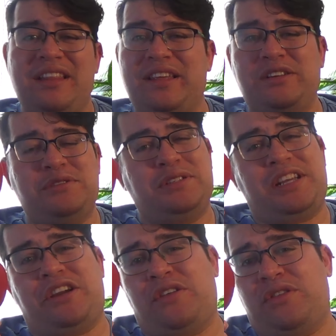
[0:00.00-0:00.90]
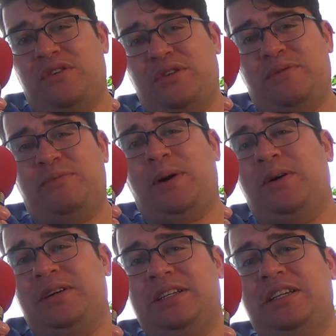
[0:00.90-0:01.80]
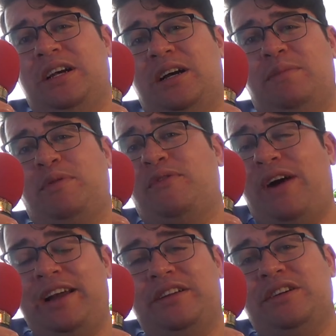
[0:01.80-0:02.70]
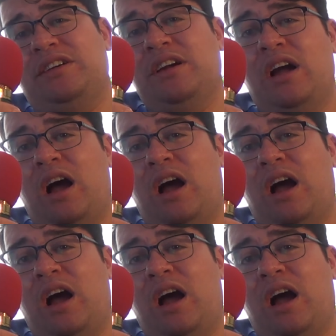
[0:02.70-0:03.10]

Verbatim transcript: They use like a third party uh, provider.